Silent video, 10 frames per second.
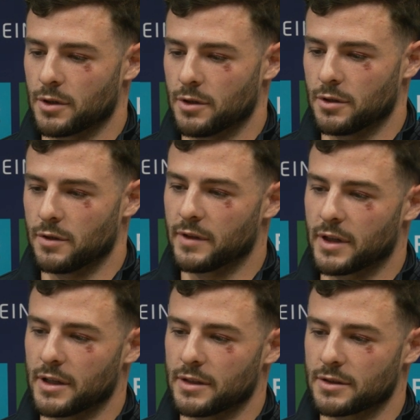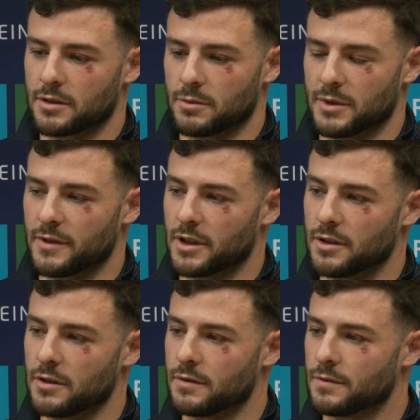We're going over there, and it's going to be very
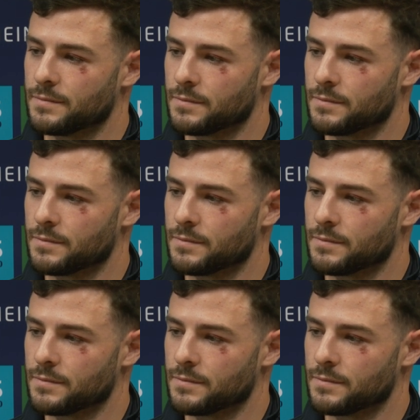tough.